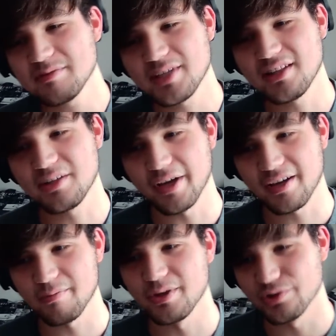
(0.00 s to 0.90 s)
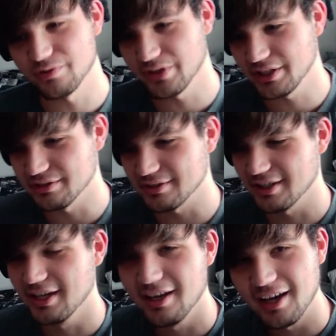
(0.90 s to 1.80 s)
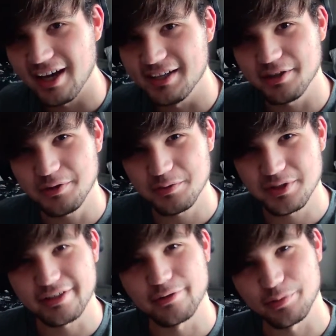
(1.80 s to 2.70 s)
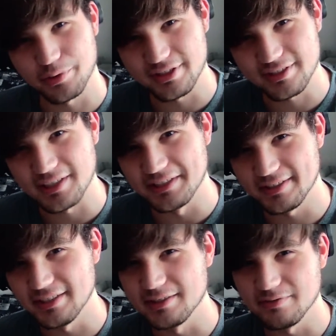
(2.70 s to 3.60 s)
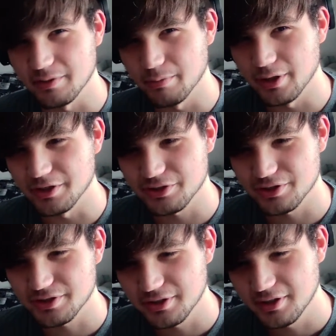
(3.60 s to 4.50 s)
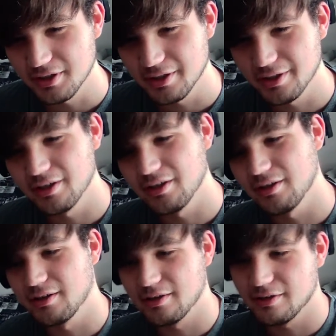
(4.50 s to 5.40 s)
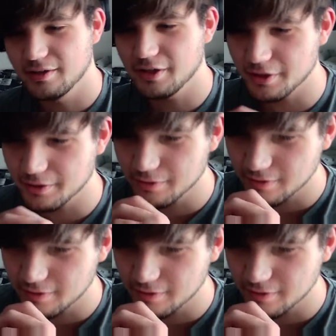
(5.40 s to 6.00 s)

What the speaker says: I look back at my older videos and I don't really criticize things very much. You know?